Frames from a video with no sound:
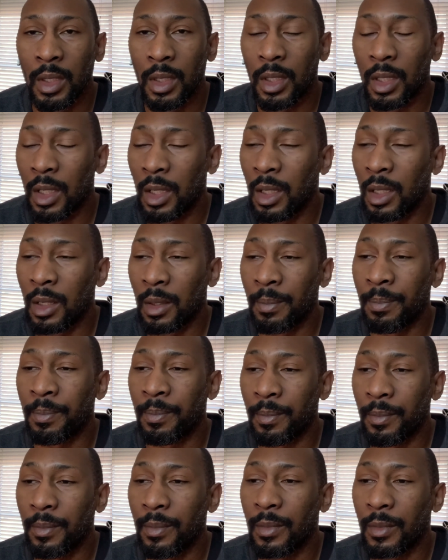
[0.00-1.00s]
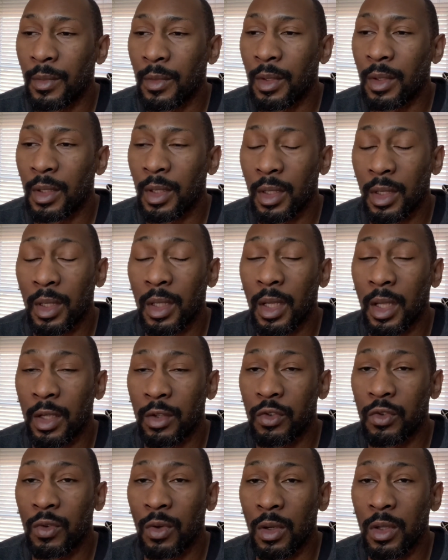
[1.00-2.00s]
I
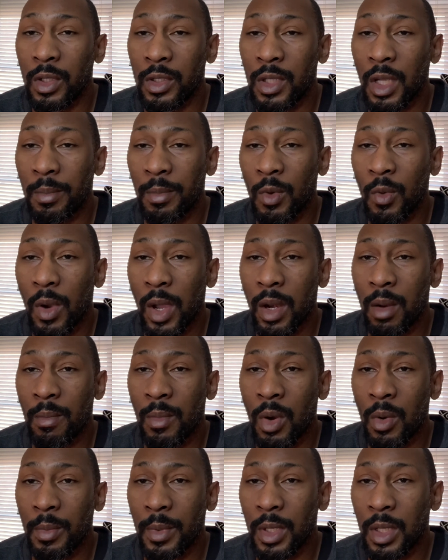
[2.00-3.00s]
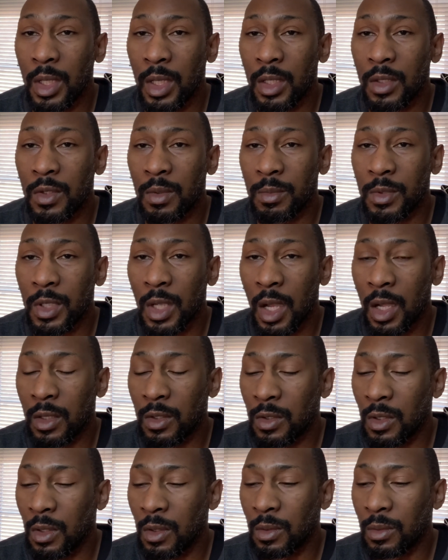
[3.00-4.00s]
struggle. It takes me quite a moment to get some
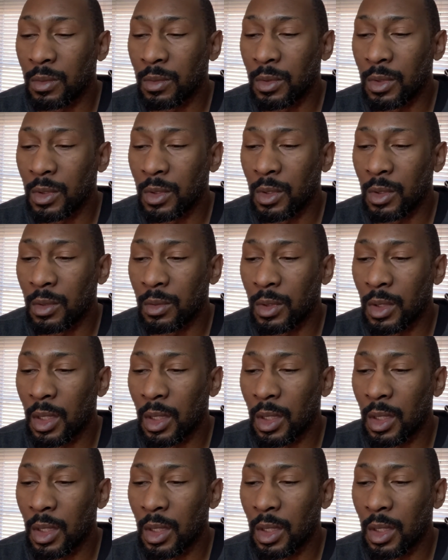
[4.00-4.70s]
socks on, you know.